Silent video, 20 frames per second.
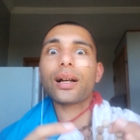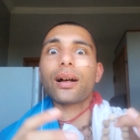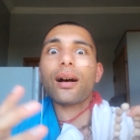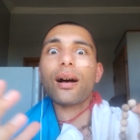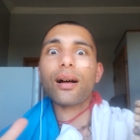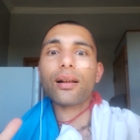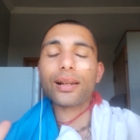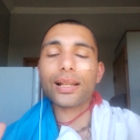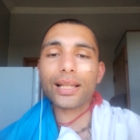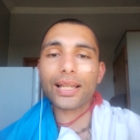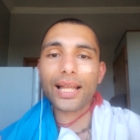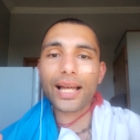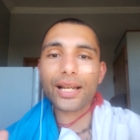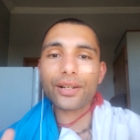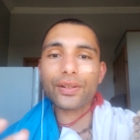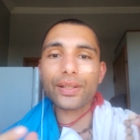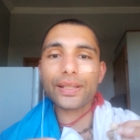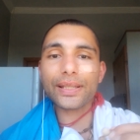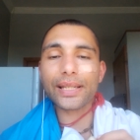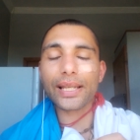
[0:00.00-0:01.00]
on a
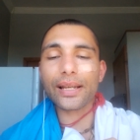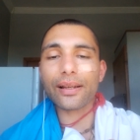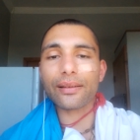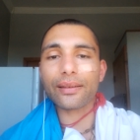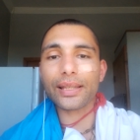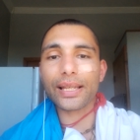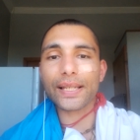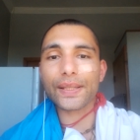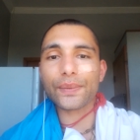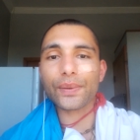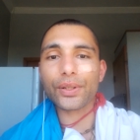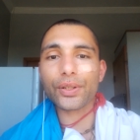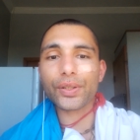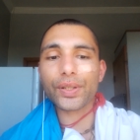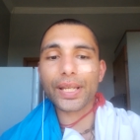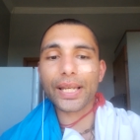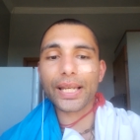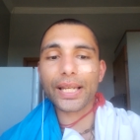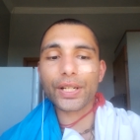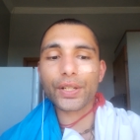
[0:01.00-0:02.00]
larger scale, things would
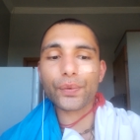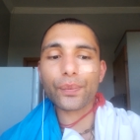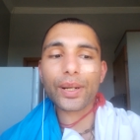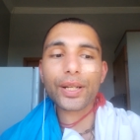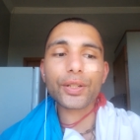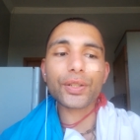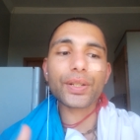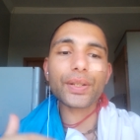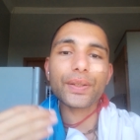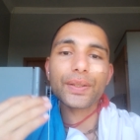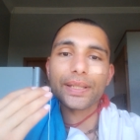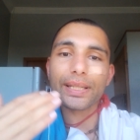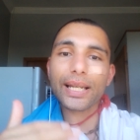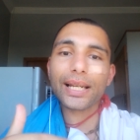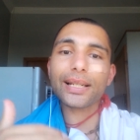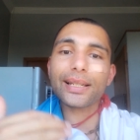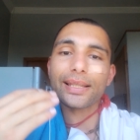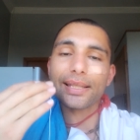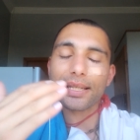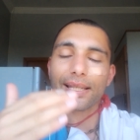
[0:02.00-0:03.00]
change. Once you
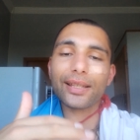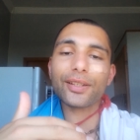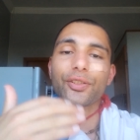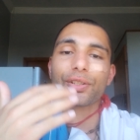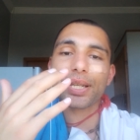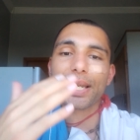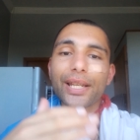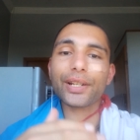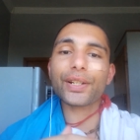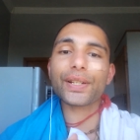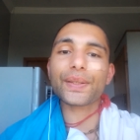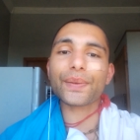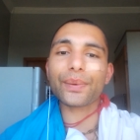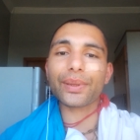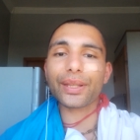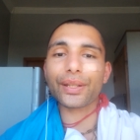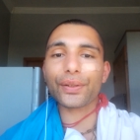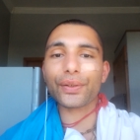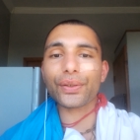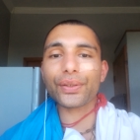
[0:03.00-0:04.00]
start to see the changes
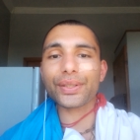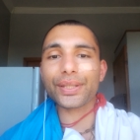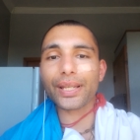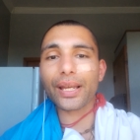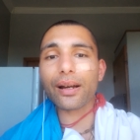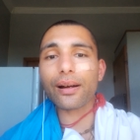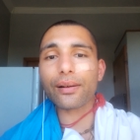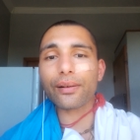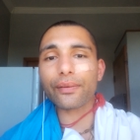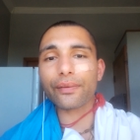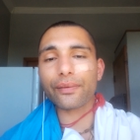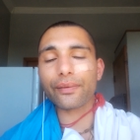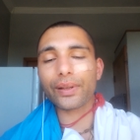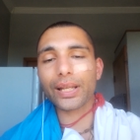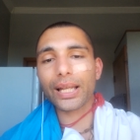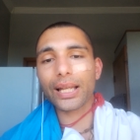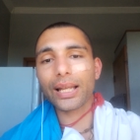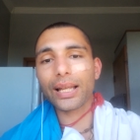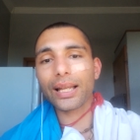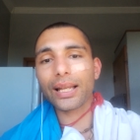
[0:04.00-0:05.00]
within yourself,
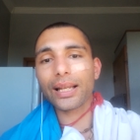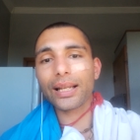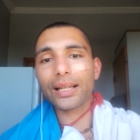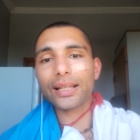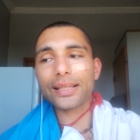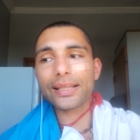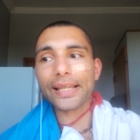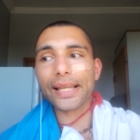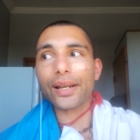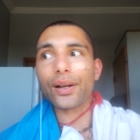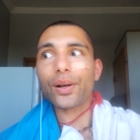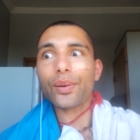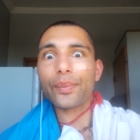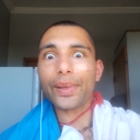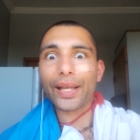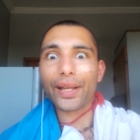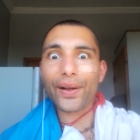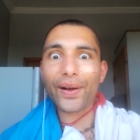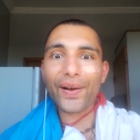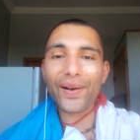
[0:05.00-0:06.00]
it's like, oh my
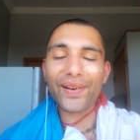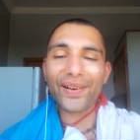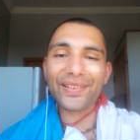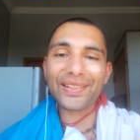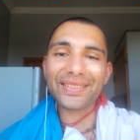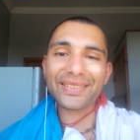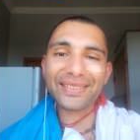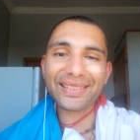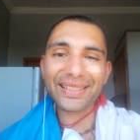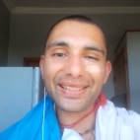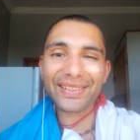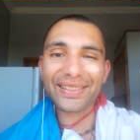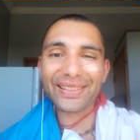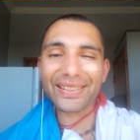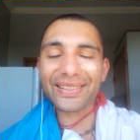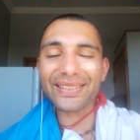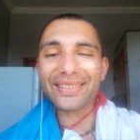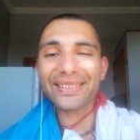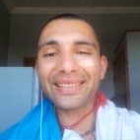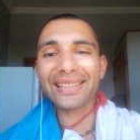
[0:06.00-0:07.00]
god, you
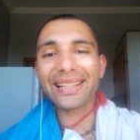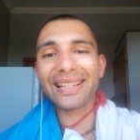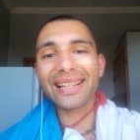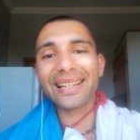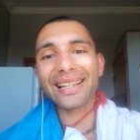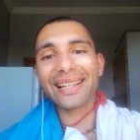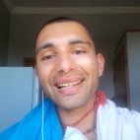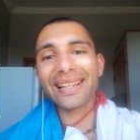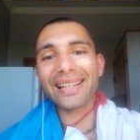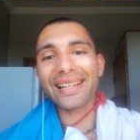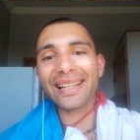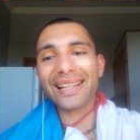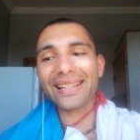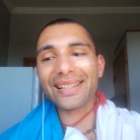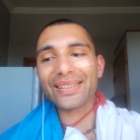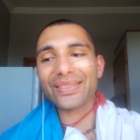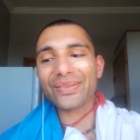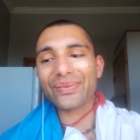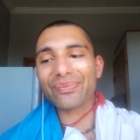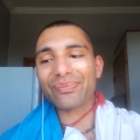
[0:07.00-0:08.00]
know?
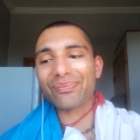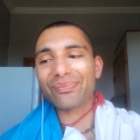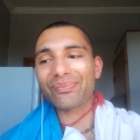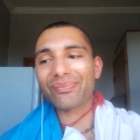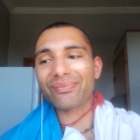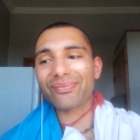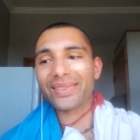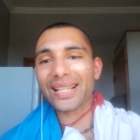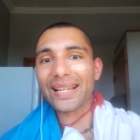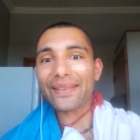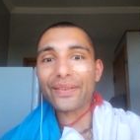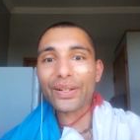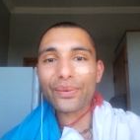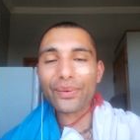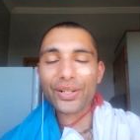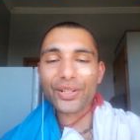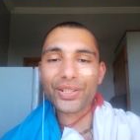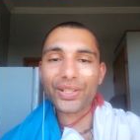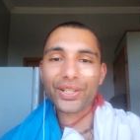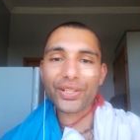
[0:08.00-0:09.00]
Um,
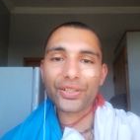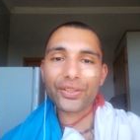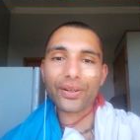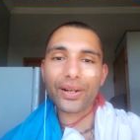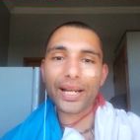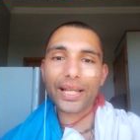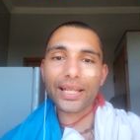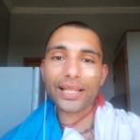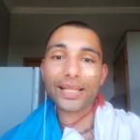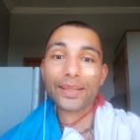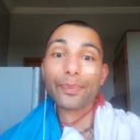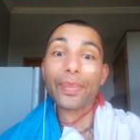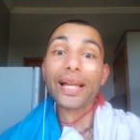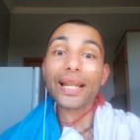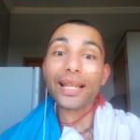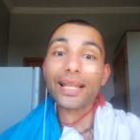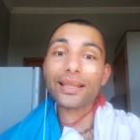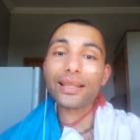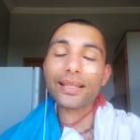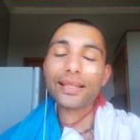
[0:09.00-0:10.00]
everyone should try this. But
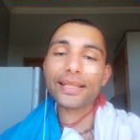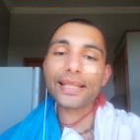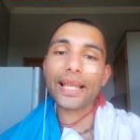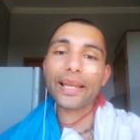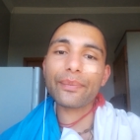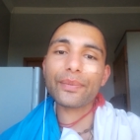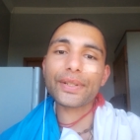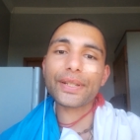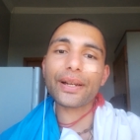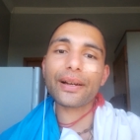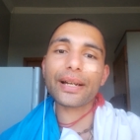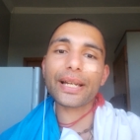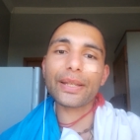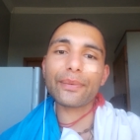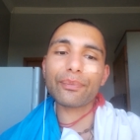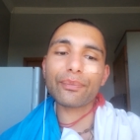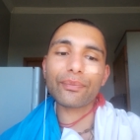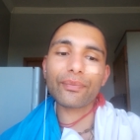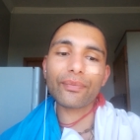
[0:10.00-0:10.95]
at the same time,